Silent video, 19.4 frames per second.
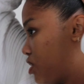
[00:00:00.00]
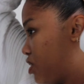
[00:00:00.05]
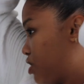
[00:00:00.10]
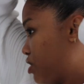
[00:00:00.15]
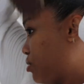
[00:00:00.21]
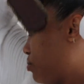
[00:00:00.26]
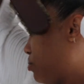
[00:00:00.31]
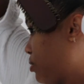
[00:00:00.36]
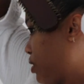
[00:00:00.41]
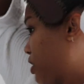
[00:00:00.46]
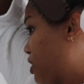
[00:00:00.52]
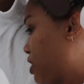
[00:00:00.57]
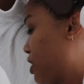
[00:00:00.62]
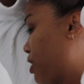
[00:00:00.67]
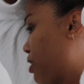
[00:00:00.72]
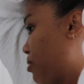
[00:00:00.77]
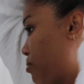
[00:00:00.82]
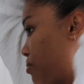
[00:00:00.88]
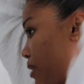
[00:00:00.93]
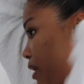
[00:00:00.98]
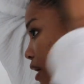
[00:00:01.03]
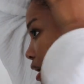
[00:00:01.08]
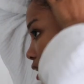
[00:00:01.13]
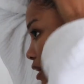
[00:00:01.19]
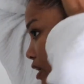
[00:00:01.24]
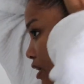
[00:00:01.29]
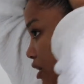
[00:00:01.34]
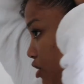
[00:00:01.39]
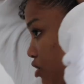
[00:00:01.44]
just brushing it
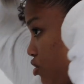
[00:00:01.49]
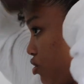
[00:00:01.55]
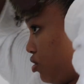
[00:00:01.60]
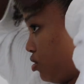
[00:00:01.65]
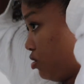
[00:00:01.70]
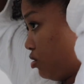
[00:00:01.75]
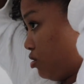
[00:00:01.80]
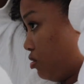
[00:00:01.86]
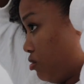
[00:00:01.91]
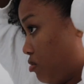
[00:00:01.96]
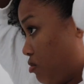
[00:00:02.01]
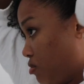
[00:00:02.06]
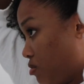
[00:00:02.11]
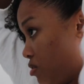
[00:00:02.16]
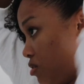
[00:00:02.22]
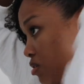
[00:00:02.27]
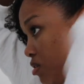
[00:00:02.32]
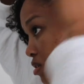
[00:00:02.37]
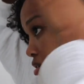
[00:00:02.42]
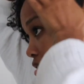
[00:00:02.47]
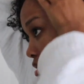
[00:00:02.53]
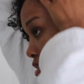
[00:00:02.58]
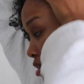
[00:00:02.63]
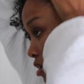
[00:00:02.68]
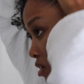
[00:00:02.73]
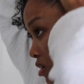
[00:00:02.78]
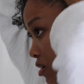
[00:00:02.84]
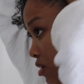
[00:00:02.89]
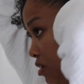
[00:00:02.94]
back into
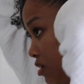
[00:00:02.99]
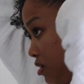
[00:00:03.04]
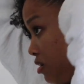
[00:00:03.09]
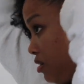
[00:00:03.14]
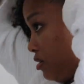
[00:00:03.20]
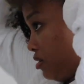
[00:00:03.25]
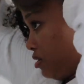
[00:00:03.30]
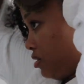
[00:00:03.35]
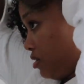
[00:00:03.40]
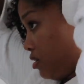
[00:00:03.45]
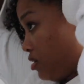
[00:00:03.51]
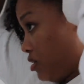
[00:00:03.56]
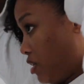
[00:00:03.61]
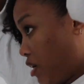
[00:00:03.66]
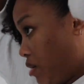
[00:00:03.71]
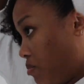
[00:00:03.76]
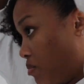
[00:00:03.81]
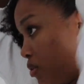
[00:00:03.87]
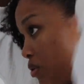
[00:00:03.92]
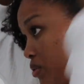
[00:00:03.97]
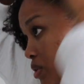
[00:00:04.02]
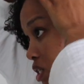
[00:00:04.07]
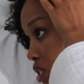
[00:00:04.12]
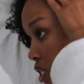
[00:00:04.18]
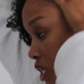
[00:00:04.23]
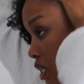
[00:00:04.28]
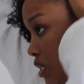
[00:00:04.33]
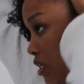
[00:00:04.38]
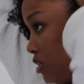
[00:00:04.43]
the same
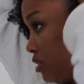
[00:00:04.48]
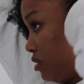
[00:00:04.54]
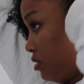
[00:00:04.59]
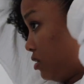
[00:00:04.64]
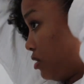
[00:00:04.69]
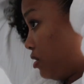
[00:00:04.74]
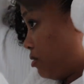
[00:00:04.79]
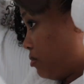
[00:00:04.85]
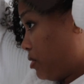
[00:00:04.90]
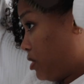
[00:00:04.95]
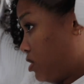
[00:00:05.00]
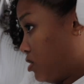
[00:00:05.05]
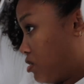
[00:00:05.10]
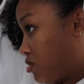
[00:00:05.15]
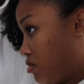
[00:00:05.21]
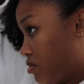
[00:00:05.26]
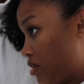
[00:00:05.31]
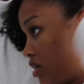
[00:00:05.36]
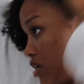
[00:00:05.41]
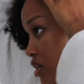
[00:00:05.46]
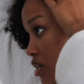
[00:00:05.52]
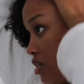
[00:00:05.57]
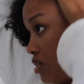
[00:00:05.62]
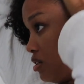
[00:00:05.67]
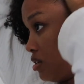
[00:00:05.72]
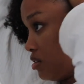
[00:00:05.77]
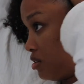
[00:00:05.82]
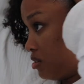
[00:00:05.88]
ponytail that we just created.